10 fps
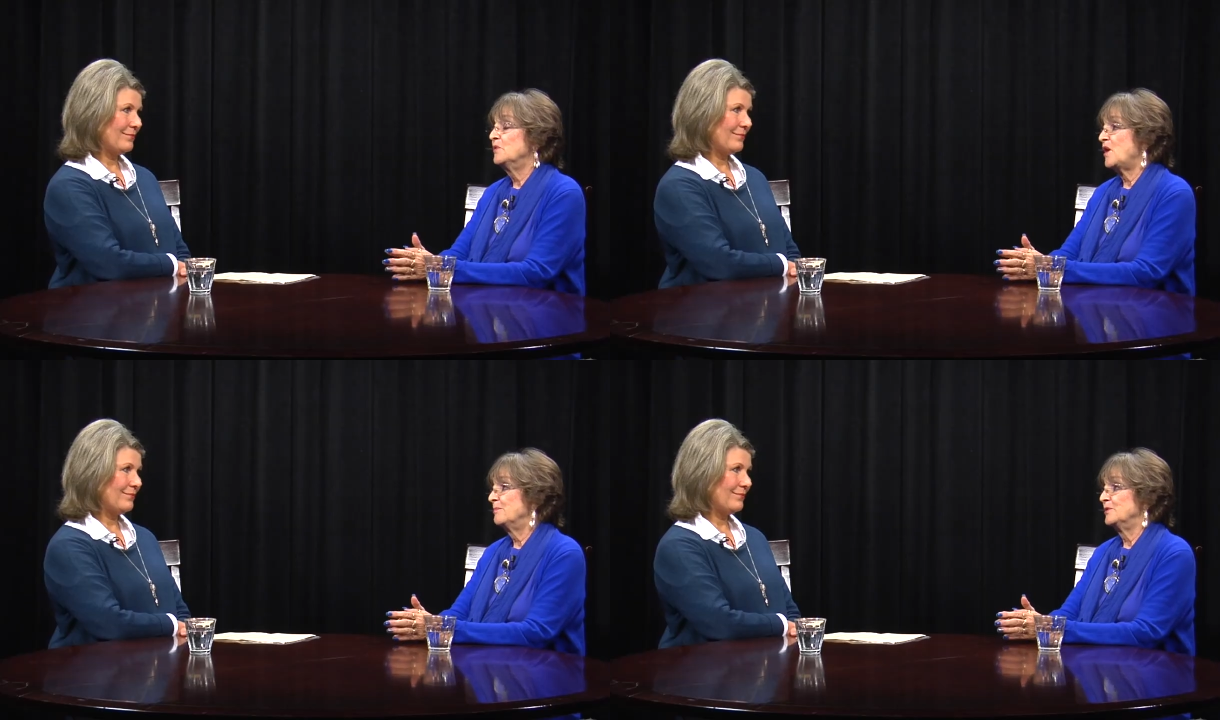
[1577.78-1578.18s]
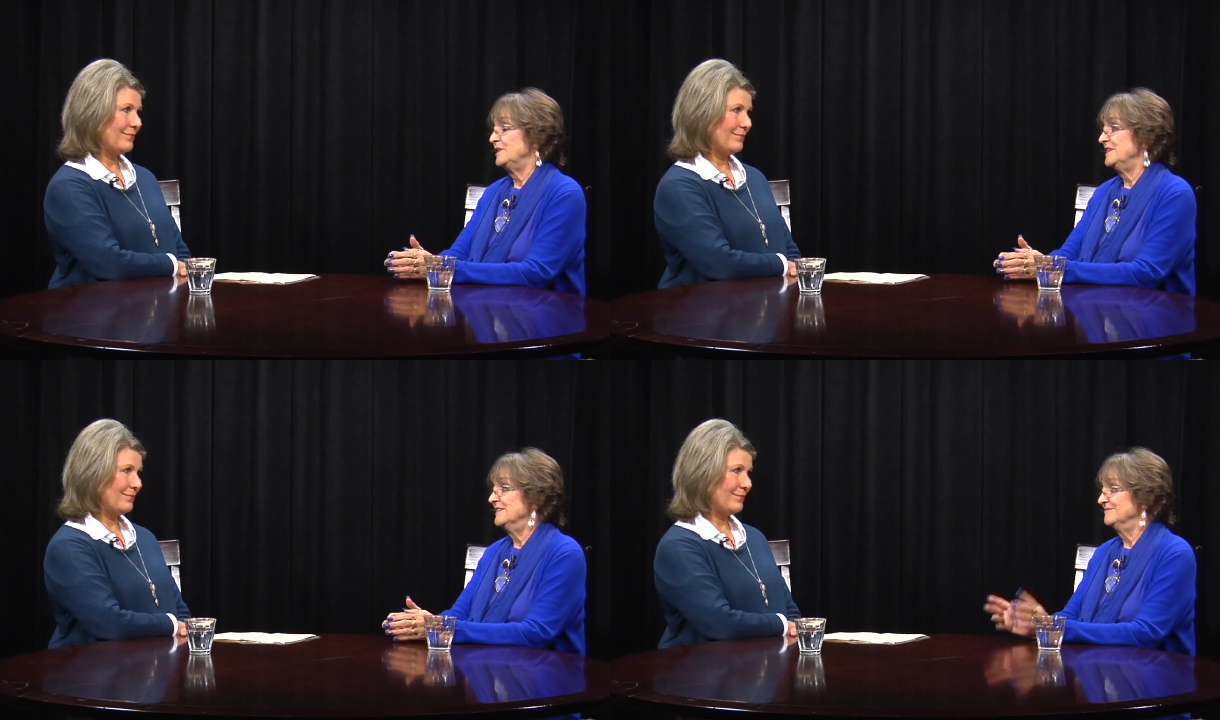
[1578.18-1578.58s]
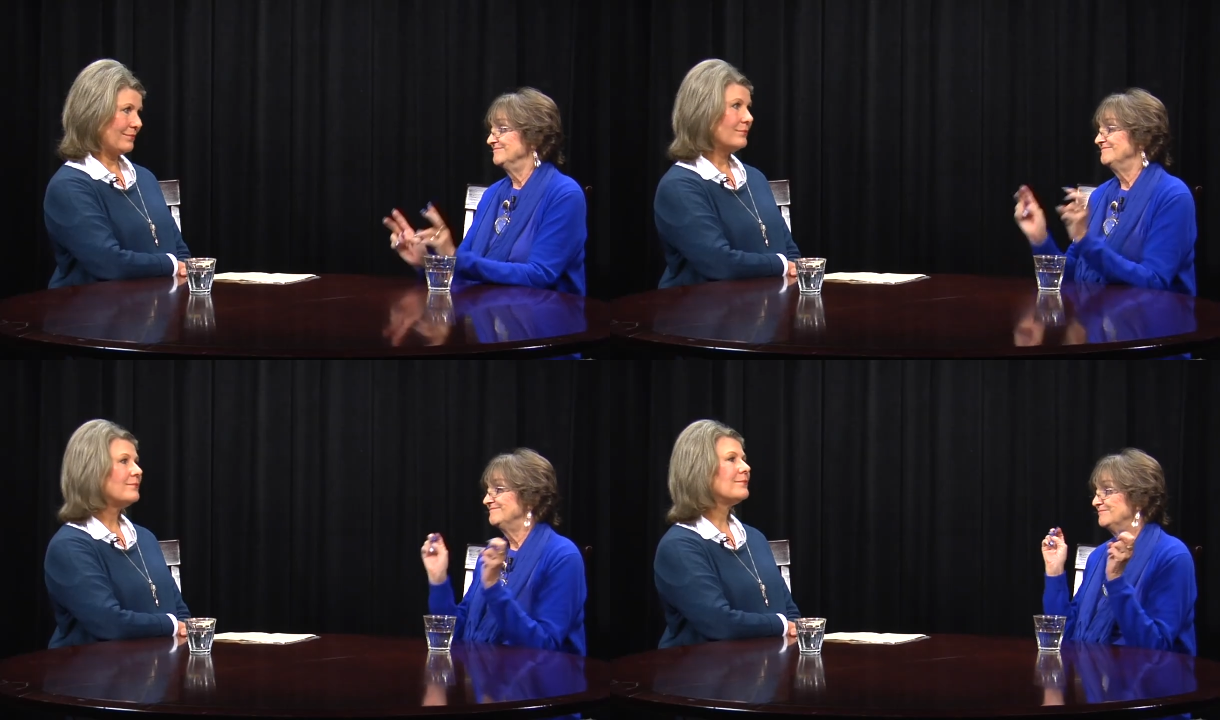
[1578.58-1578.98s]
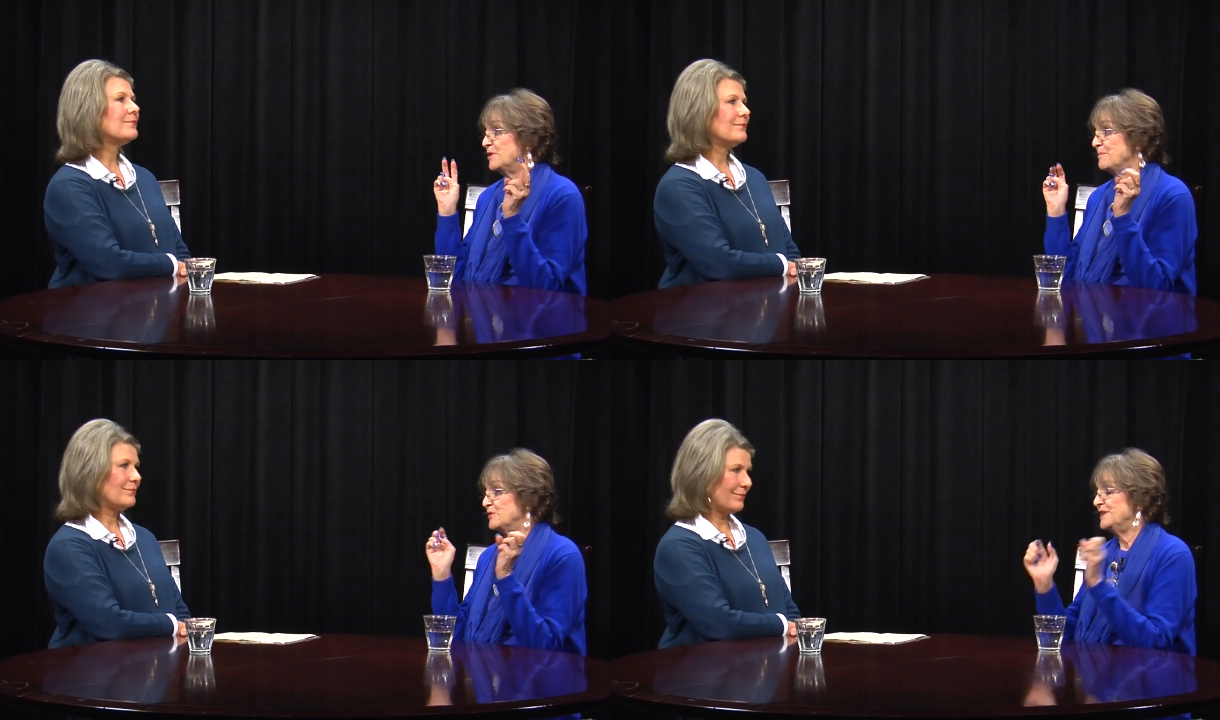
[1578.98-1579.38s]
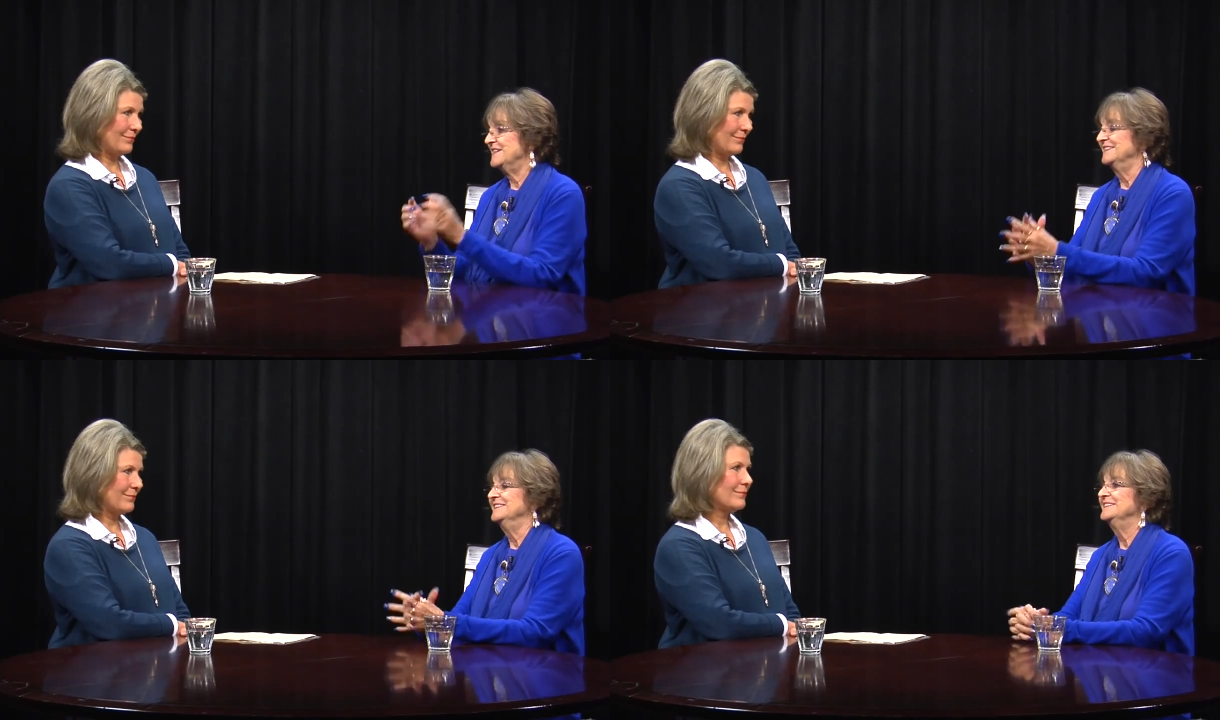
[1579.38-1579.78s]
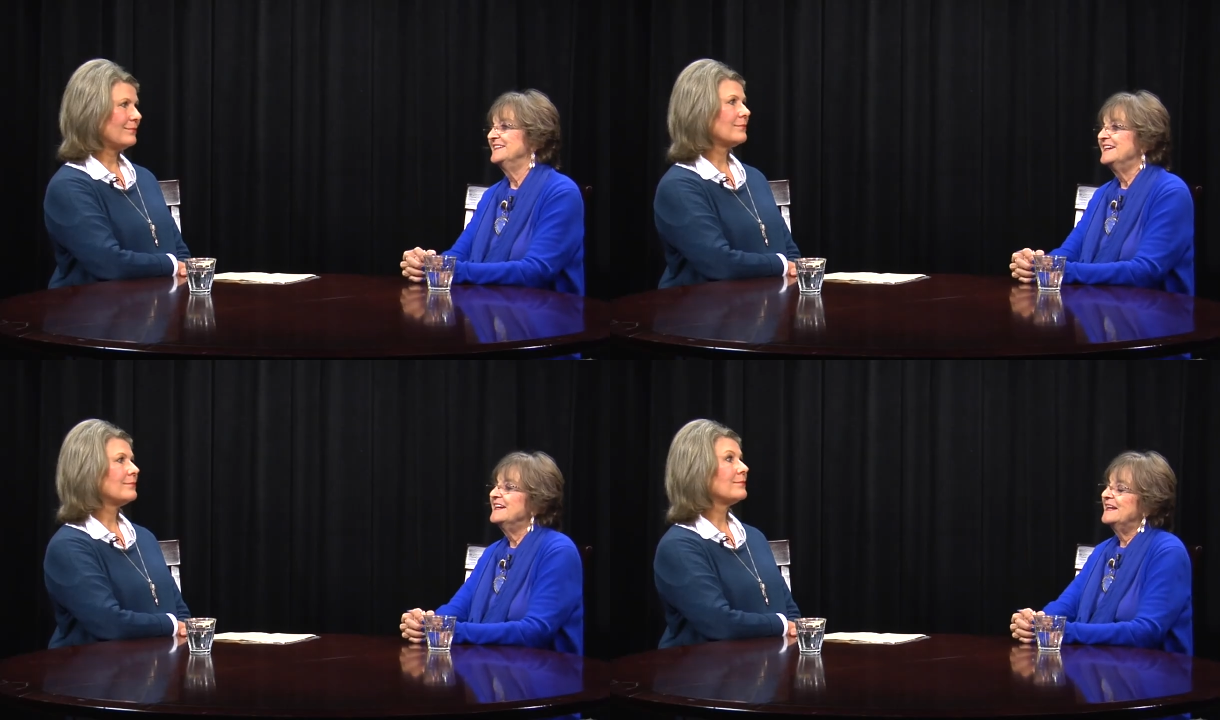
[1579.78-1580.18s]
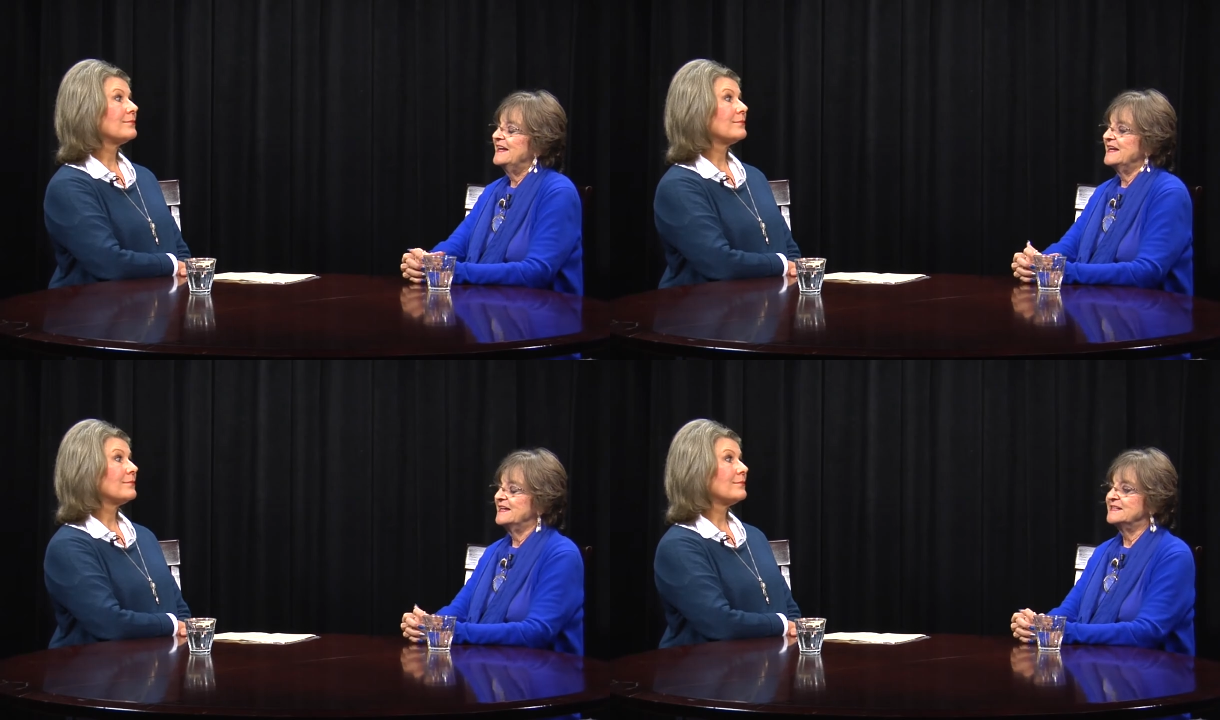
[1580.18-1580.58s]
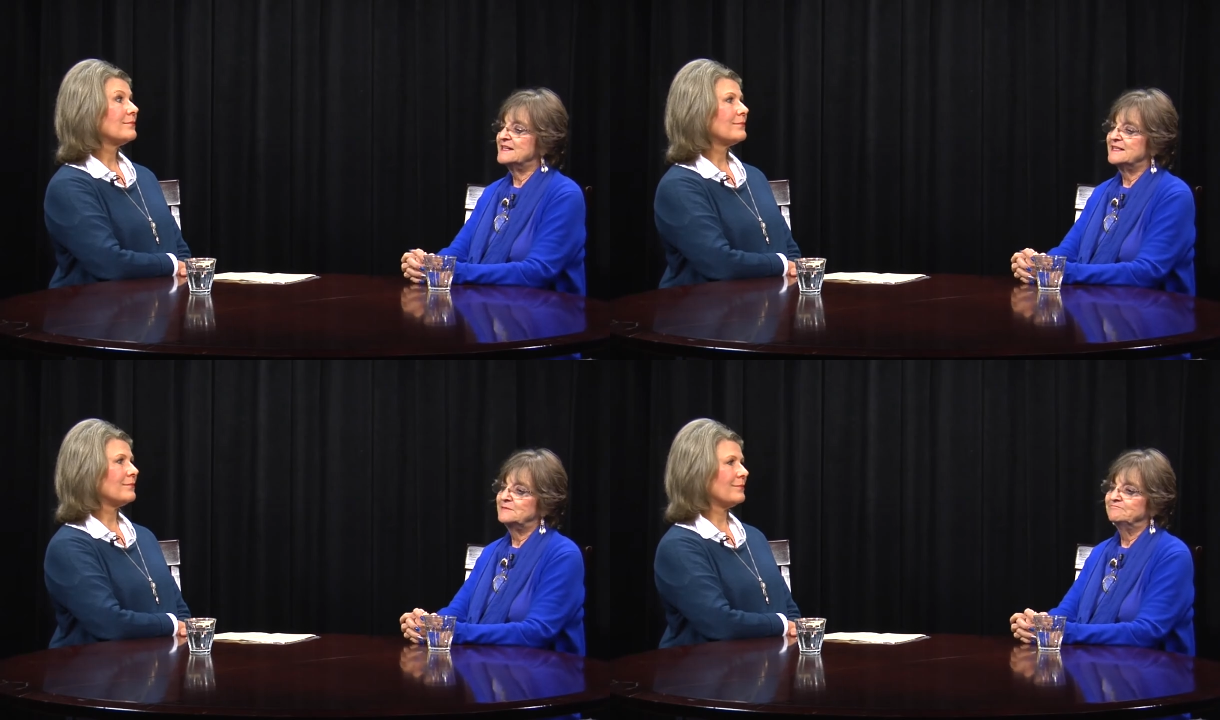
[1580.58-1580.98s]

Speaker 1: property, property. And um,